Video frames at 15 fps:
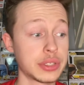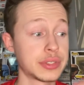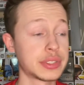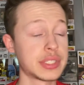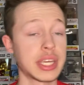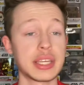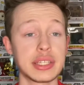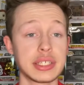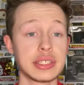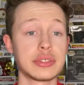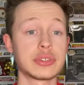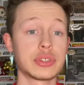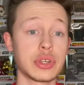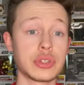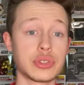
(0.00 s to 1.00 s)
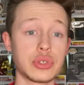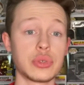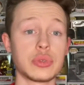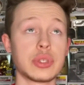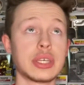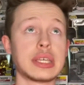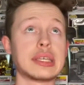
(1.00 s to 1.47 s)
take these to
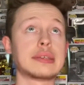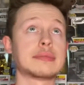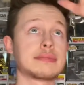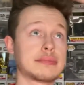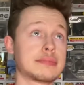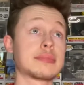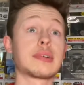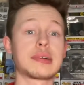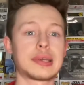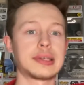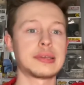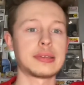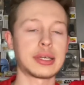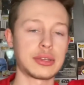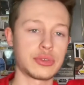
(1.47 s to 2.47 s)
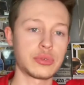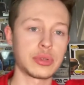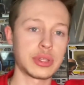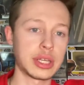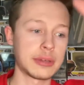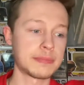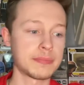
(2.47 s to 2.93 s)
the rocky asteroid
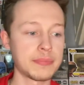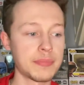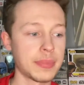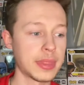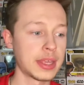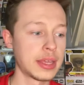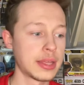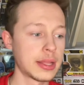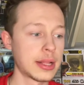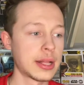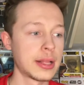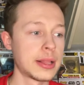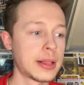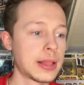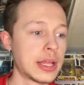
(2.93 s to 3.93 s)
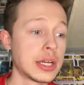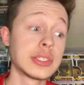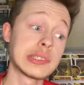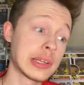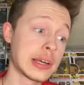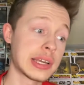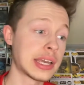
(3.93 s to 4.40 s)
thing. And she's
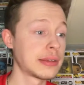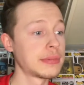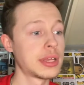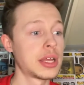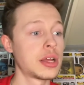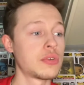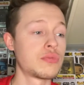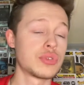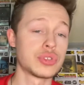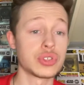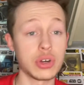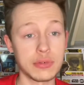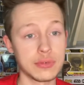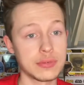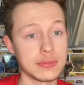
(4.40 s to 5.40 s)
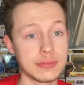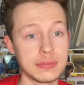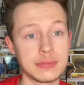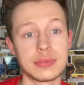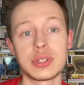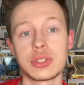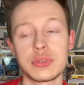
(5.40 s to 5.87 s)
like, okay. Runs off,
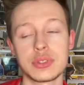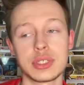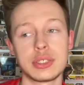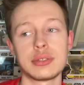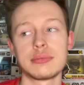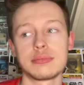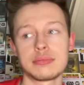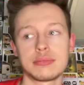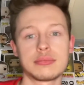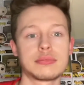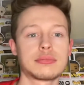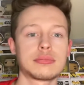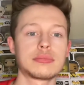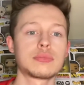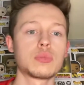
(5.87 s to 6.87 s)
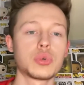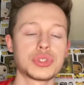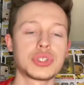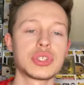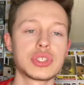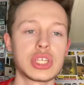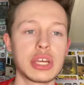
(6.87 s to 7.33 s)
and obviously wants
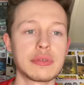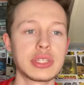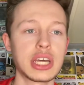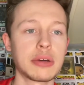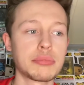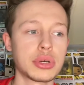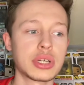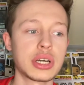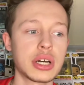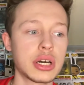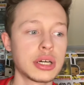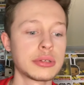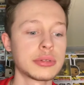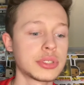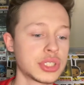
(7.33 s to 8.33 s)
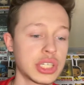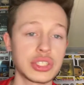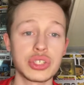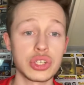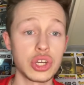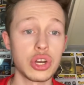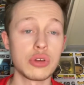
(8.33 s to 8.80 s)
to save her dad but can't. She has to
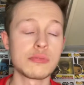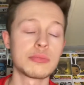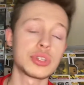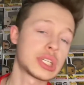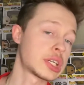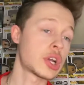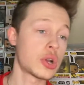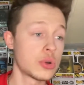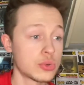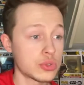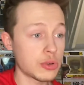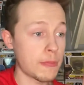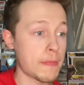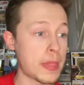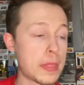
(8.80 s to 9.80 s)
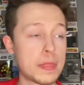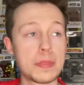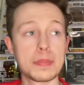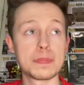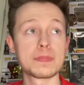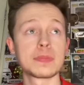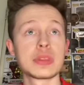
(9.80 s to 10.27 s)
go. She goes
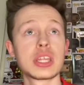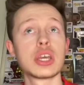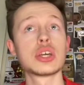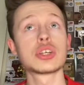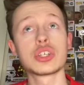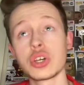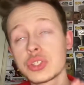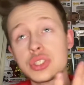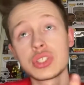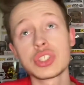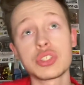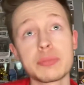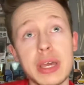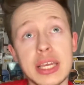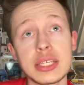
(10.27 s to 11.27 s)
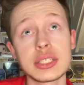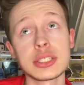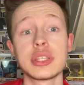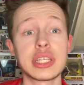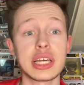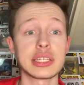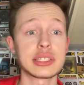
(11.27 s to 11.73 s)
into space.
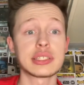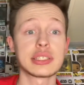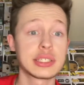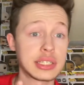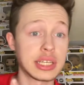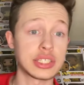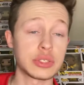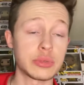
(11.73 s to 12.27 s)
Dad gets